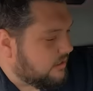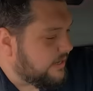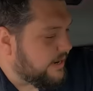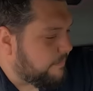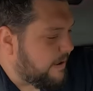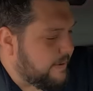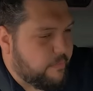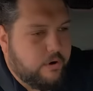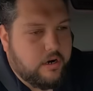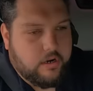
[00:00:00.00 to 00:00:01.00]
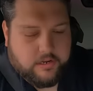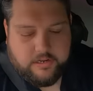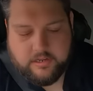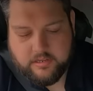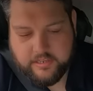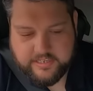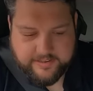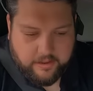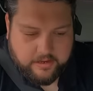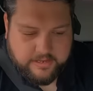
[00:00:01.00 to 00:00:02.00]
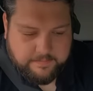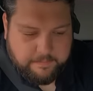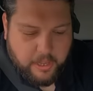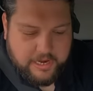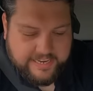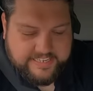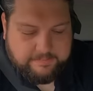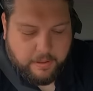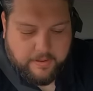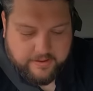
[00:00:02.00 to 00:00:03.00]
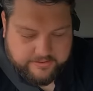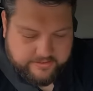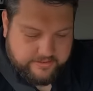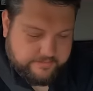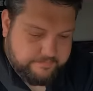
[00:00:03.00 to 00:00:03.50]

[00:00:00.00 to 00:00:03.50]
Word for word: Need our paperwork. This is our police pass.